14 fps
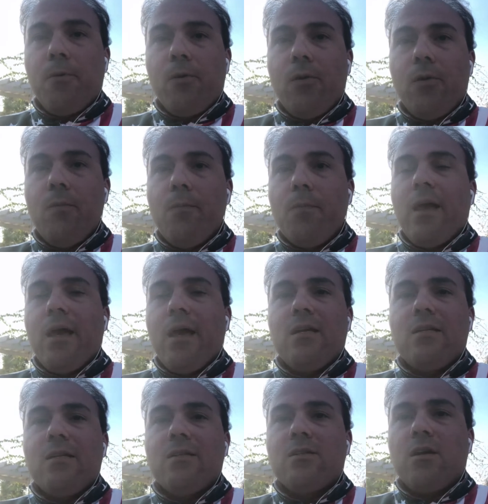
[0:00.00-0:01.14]
people,
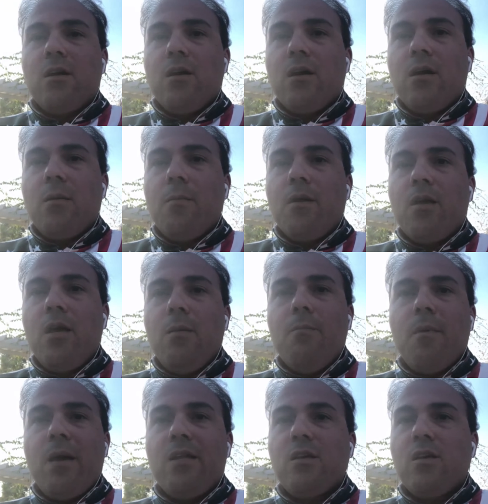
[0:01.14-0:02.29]
and
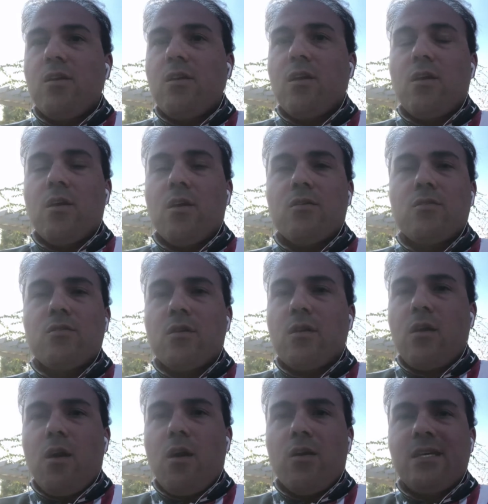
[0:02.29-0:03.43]
he made
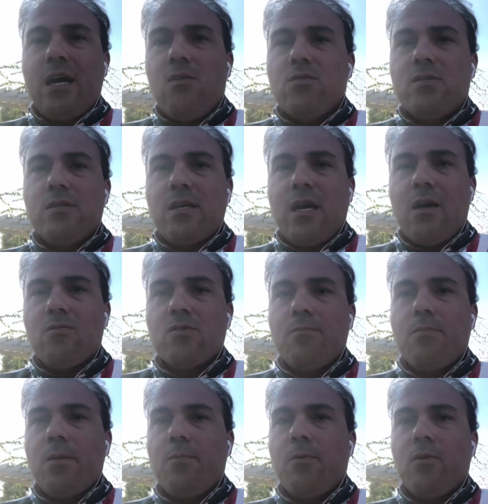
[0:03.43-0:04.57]

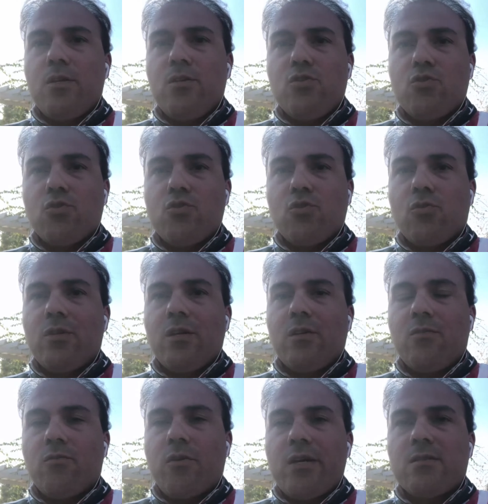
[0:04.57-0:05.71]
1,000 people
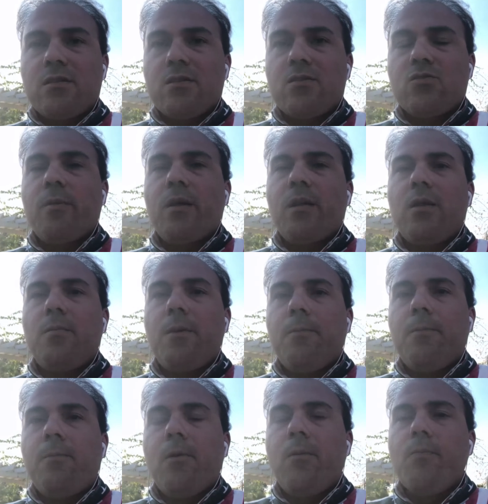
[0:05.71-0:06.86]
injured and arrested so
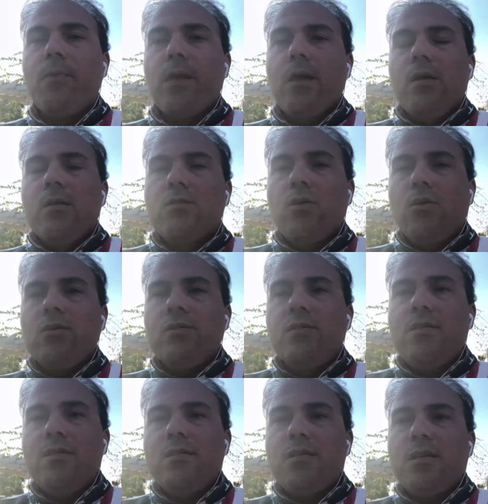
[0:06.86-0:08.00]
many people. So
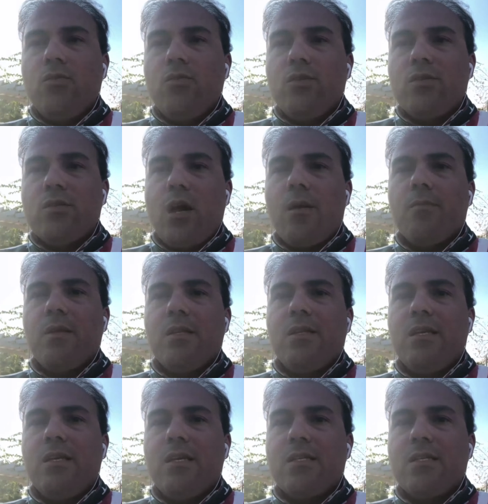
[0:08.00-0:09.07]
this is a good time that